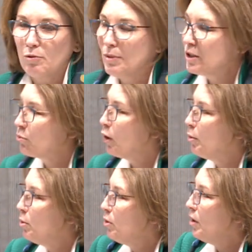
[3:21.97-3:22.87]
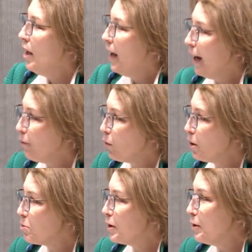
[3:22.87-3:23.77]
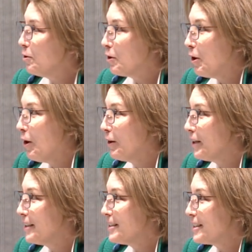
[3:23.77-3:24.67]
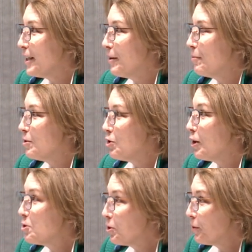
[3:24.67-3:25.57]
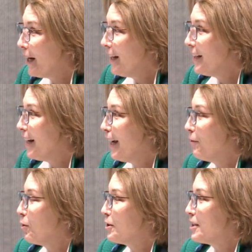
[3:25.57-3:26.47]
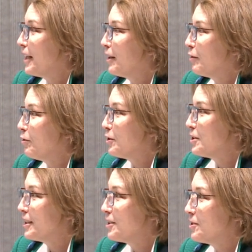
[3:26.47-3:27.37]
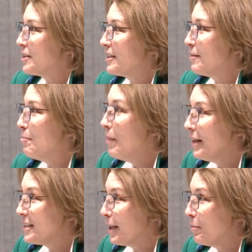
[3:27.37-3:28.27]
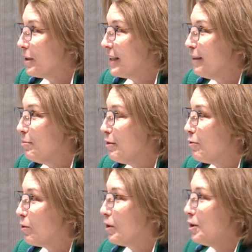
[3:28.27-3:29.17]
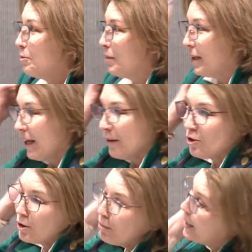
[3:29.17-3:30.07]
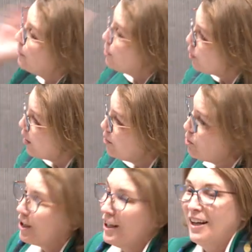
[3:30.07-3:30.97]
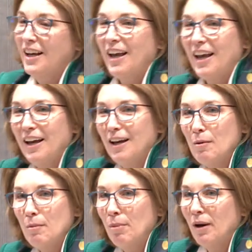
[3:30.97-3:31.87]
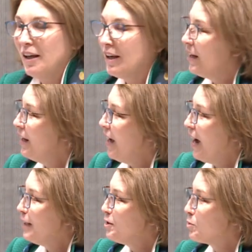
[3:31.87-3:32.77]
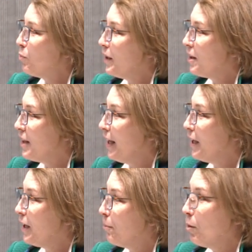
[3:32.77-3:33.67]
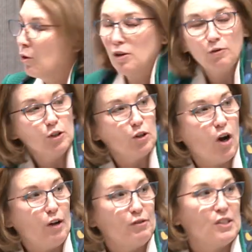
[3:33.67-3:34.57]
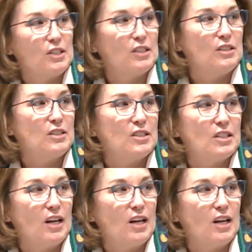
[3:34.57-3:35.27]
Miss Roble, I've worked with you the longest. Judge Haran and I worked together for 6 months, I believe, before she became a judge. But I just want to thank both of your offices.